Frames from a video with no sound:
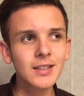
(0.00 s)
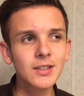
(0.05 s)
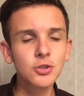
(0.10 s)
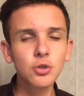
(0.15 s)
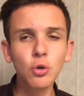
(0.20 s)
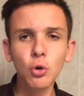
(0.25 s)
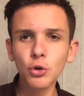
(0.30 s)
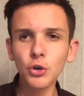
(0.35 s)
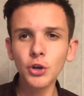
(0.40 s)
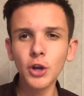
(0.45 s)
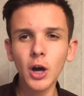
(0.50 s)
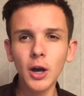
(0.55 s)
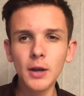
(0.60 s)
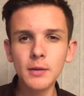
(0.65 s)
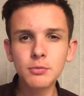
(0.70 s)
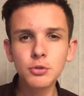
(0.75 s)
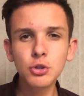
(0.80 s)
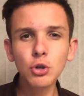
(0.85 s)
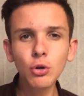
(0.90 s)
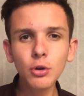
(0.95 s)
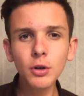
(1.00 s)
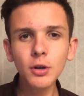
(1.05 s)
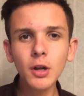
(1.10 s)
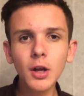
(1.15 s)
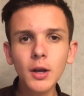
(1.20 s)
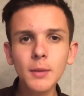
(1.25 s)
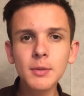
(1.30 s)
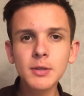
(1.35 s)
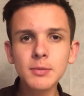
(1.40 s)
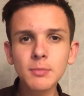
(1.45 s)
Jordan Ibe. Jordan
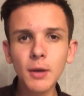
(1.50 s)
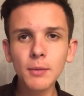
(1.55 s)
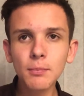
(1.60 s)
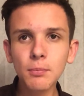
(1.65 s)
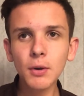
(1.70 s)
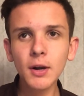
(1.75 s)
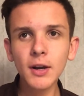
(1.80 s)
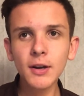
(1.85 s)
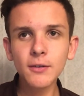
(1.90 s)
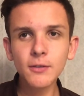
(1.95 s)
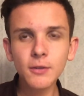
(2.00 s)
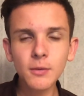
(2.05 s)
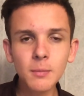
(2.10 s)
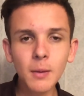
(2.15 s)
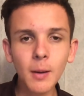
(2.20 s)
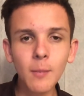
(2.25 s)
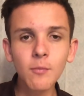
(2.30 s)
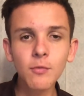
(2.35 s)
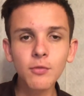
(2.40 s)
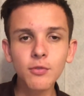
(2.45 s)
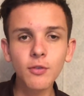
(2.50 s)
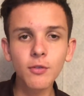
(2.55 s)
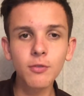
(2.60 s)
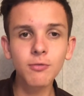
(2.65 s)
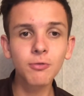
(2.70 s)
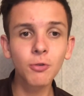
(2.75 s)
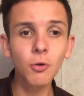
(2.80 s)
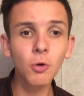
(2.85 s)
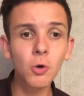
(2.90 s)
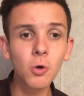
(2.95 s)
Ibe is my player of the month
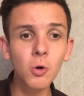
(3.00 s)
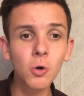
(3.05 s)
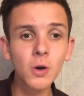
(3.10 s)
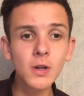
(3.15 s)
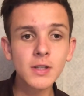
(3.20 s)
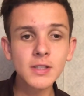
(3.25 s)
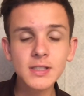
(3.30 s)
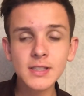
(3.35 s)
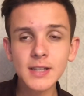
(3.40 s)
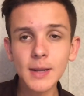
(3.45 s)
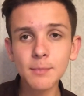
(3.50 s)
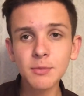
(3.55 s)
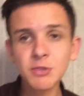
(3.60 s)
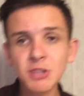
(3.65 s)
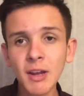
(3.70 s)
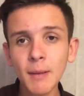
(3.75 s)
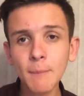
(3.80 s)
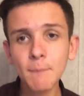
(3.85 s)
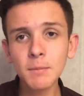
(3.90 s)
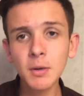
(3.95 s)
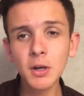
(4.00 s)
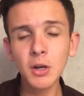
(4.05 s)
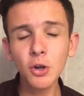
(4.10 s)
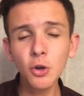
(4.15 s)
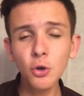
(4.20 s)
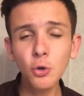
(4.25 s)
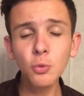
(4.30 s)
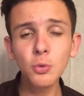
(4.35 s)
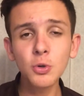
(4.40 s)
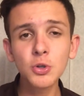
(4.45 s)
for September.
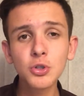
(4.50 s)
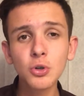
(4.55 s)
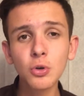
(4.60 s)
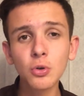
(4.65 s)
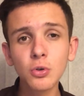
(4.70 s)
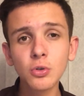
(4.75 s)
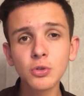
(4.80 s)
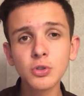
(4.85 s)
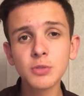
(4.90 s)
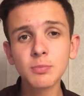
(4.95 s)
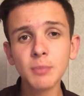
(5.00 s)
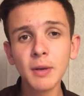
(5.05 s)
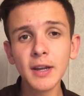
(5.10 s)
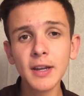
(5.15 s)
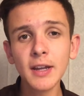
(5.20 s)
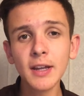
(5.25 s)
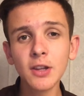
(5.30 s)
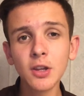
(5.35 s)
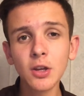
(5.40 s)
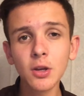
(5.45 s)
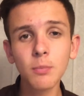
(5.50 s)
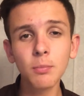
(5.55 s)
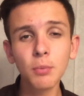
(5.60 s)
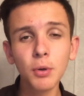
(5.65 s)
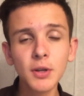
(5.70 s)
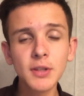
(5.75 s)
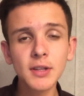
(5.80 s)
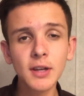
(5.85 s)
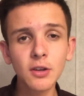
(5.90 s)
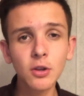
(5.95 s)
Who would yours be?
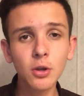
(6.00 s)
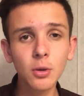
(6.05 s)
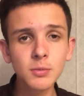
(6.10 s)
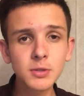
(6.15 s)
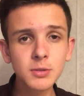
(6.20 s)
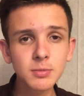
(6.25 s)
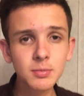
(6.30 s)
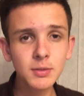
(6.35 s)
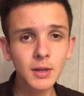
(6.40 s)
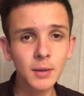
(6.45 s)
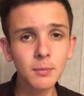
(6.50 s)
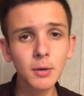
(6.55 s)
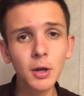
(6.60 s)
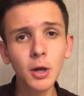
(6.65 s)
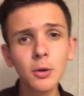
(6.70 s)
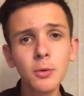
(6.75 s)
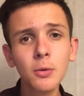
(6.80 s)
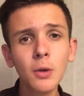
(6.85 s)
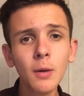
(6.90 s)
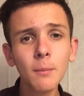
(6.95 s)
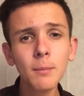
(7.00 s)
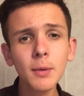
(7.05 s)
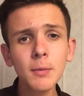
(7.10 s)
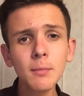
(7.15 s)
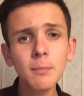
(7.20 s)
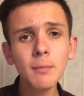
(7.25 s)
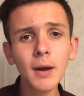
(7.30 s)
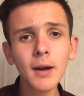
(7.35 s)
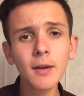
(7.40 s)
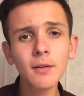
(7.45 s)
Put it down in the comments down below.
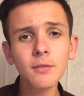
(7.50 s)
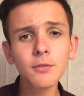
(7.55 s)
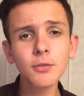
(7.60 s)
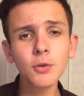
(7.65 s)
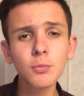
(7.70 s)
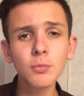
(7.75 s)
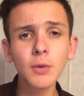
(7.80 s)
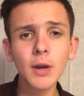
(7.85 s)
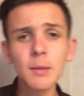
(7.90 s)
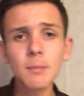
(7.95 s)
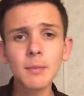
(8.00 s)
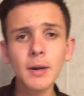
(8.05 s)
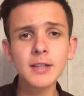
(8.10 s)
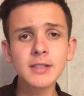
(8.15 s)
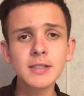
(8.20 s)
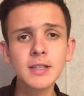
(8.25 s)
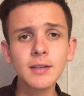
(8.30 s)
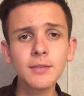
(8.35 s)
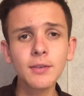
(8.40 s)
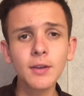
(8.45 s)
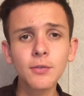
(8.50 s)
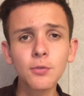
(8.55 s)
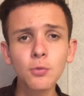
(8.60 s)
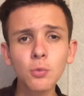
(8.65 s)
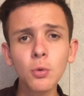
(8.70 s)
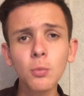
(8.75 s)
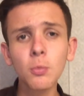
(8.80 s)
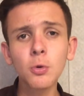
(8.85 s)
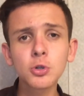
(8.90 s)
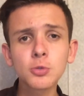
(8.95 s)
Being Matt from Red and Black TV. If you
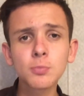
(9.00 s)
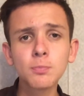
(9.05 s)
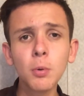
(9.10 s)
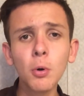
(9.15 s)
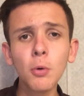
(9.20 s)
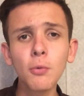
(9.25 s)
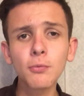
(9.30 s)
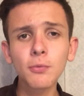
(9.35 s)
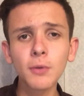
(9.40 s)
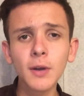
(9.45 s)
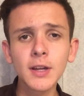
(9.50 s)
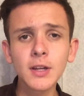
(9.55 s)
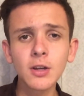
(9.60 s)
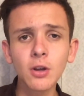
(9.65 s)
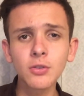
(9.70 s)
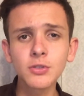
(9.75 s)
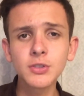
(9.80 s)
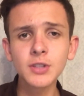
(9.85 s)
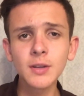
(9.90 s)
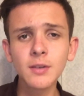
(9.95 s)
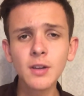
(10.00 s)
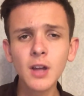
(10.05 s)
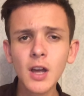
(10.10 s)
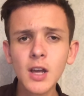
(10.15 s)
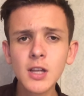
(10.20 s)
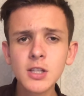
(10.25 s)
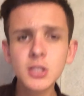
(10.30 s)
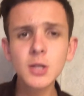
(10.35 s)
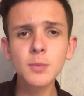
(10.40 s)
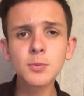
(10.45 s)
want to watch Bournemouth content,
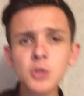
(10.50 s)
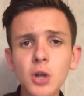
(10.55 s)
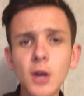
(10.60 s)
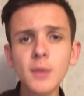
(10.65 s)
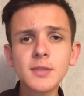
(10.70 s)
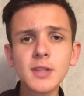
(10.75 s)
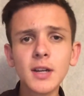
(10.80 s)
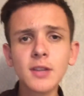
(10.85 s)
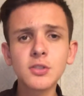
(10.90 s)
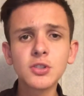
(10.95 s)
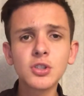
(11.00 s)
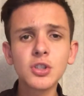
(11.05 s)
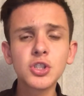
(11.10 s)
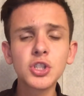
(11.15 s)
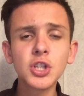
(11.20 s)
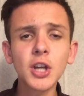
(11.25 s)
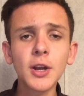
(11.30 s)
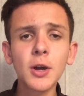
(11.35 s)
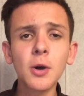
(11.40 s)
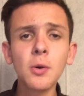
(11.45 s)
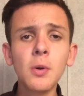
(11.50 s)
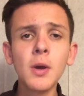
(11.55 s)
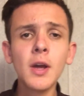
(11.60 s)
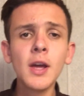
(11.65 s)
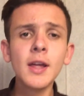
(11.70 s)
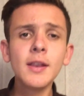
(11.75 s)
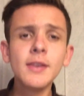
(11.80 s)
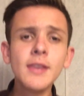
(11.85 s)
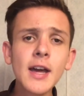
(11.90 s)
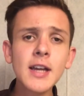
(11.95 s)
subscribe down to the channel.
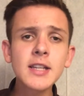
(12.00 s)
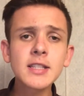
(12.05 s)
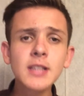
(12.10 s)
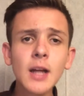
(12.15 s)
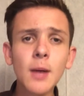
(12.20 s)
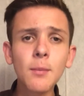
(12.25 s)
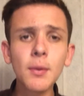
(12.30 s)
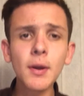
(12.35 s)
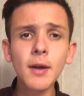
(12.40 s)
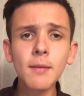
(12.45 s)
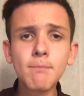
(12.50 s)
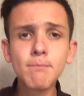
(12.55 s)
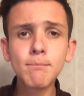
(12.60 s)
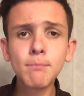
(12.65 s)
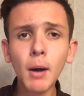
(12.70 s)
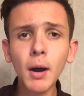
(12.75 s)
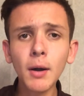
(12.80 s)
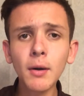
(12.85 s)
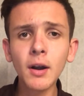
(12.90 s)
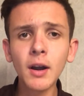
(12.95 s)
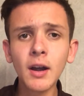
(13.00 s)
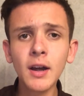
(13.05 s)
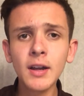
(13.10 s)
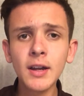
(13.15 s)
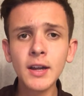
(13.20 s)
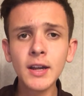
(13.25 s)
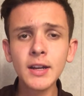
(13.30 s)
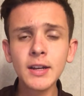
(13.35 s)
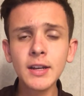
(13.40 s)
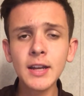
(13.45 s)
Next up, we have Borough
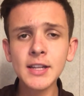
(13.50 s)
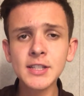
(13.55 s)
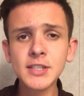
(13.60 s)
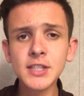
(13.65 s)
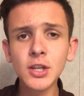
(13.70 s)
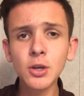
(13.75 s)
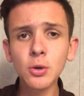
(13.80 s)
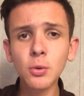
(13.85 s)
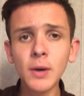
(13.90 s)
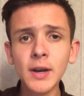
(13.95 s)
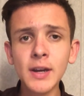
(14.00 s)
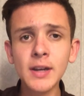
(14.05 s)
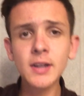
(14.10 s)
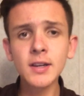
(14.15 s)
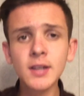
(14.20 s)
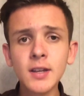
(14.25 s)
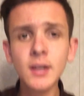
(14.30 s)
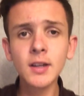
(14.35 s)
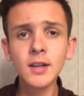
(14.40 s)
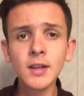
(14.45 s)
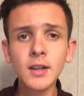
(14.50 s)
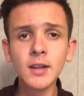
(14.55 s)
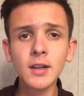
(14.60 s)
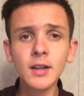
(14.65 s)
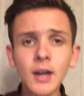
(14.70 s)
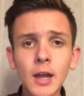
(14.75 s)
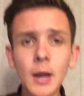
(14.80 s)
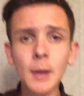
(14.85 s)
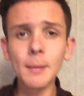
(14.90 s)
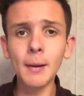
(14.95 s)
in less than a week,
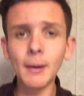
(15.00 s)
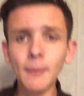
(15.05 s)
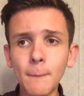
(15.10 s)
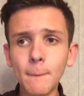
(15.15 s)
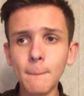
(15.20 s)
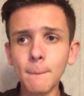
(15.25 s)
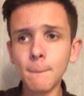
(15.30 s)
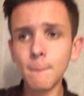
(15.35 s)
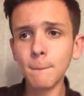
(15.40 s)
and I'm out.